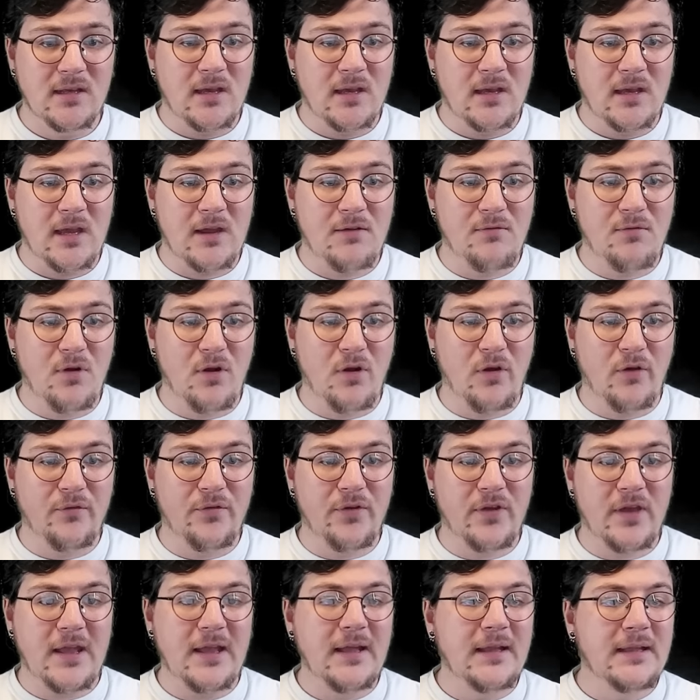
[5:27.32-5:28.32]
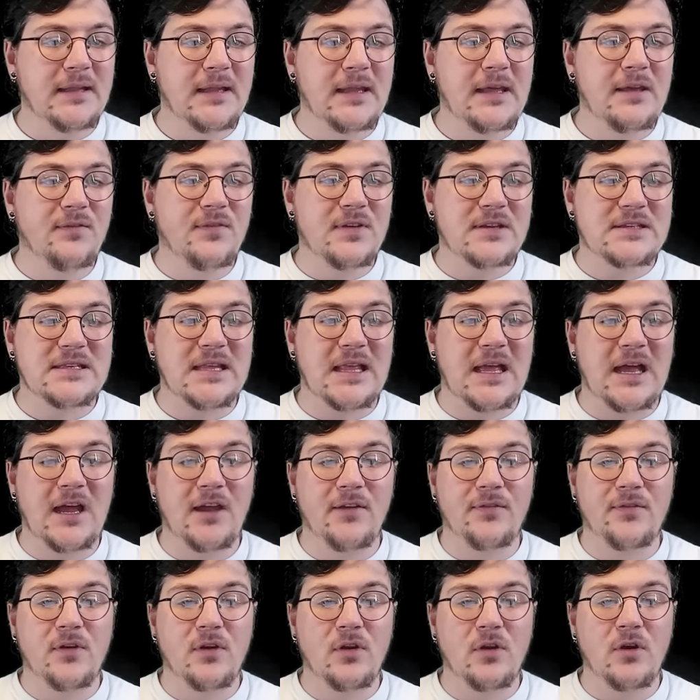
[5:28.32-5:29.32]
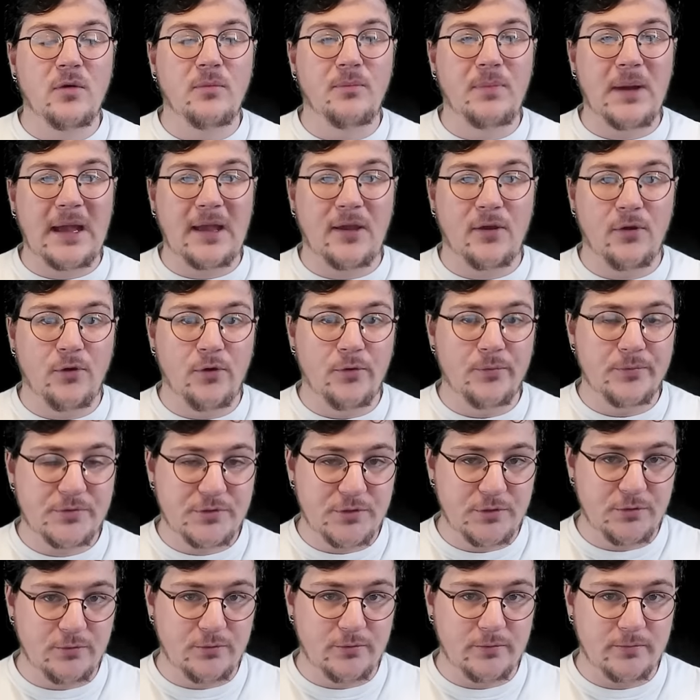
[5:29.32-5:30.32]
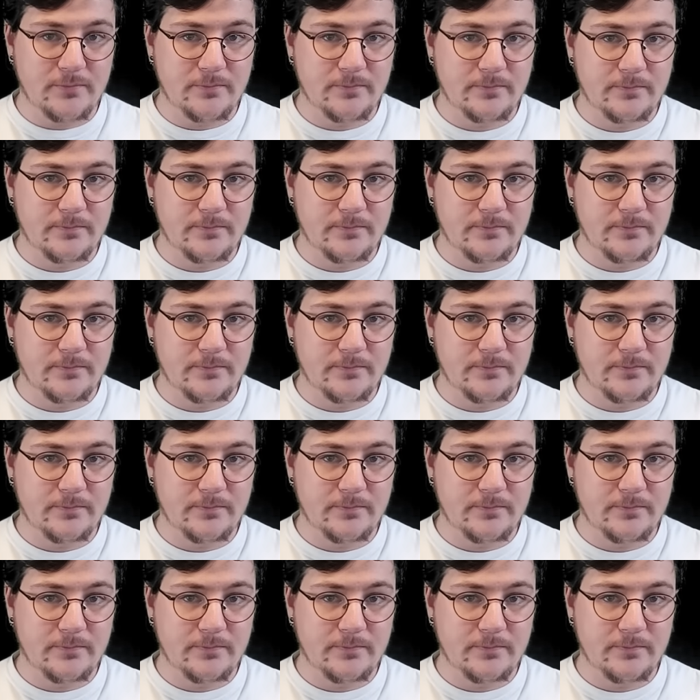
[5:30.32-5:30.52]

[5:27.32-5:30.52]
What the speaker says: He wrote that he'll leave this life and go back home soon.